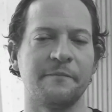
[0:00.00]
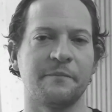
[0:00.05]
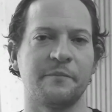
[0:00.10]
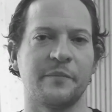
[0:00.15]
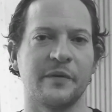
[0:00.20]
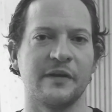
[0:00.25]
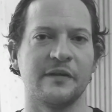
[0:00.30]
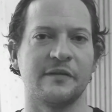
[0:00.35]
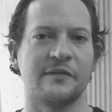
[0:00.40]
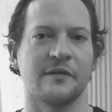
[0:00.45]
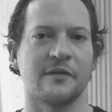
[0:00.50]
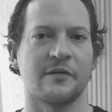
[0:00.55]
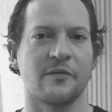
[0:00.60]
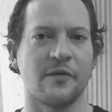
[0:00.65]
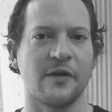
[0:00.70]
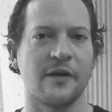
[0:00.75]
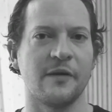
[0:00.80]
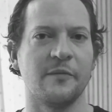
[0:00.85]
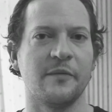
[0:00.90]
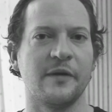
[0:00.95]
But it's a
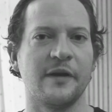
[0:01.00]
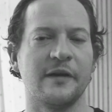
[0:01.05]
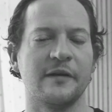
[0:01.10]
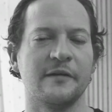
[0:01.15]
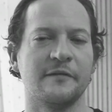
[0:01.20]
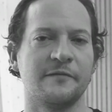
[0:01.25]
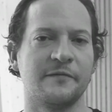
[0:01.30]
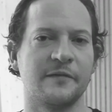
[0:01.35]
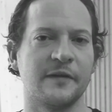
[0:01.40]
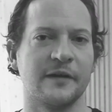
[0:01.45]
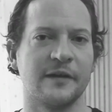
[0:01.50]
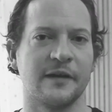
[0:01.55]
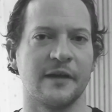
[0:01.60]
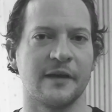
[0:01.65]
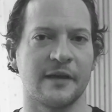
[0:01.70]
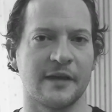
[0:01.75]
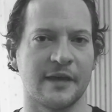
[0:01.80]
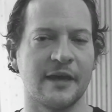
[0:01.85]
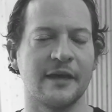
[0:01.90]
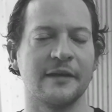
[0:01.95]
great way of,
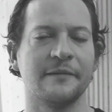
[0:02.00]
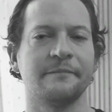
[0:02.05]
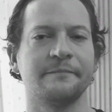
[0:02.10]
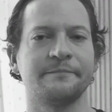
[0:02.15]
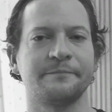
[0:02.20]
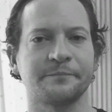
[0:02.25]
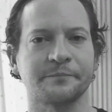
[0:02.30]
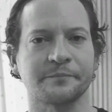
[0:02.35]
again,